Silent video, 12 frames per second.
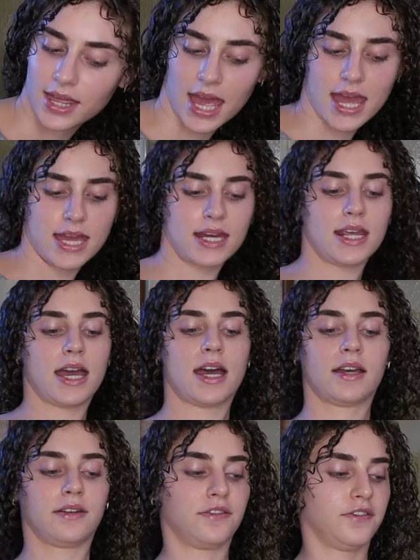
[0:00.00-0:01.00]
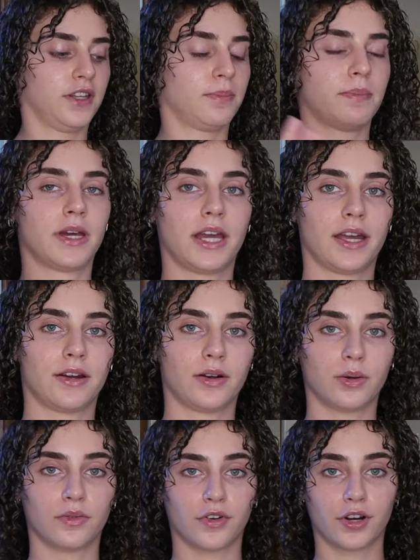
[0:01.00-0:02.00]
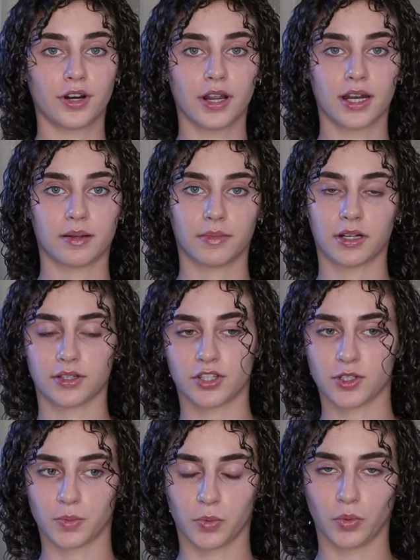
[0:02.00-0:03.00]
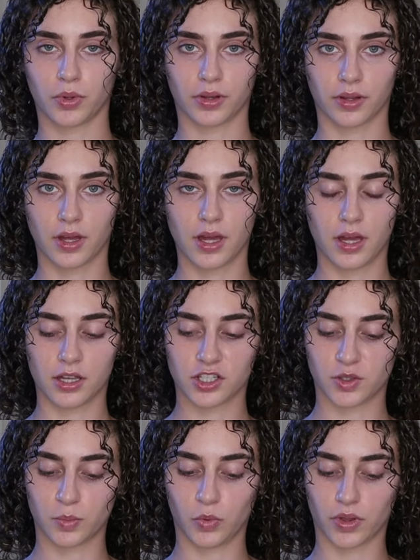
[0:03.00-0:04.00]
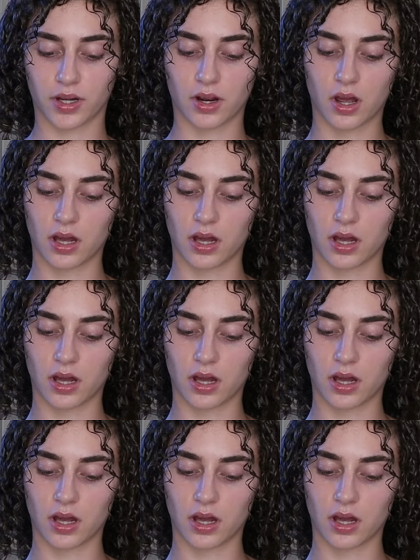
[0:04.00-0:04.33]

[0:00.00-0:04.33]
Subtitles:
then I flip my hair over and I'm gonna smooth it